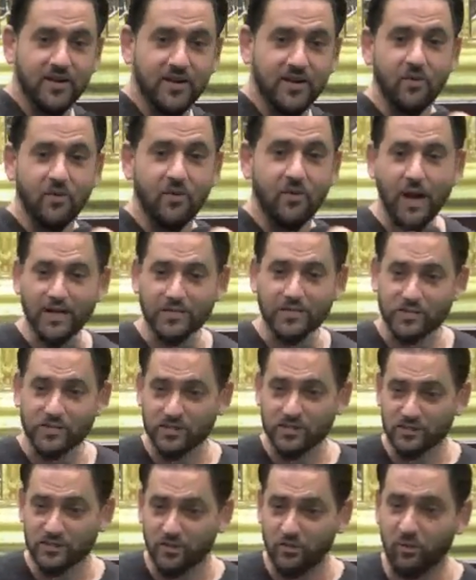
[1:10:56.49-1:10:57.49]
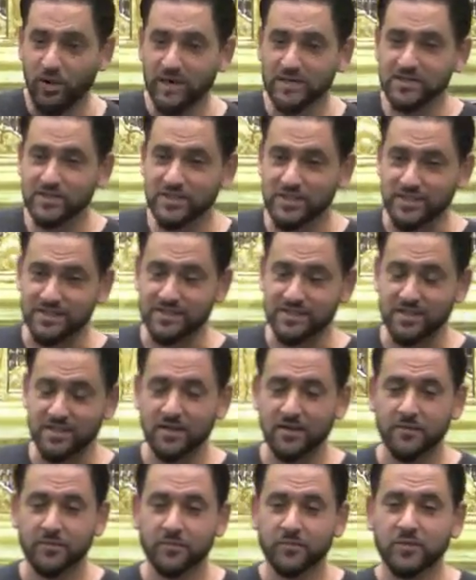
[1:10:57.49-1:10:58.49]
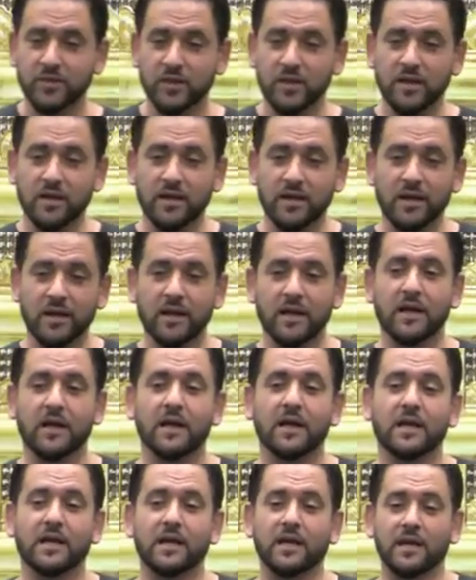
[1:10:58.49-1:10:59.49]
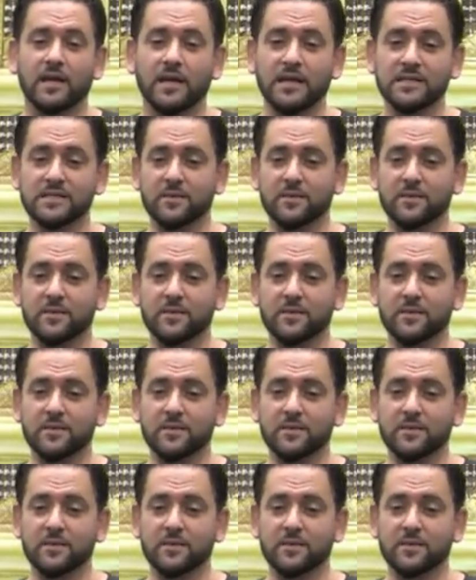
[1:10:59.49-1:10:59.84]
watch this. He's a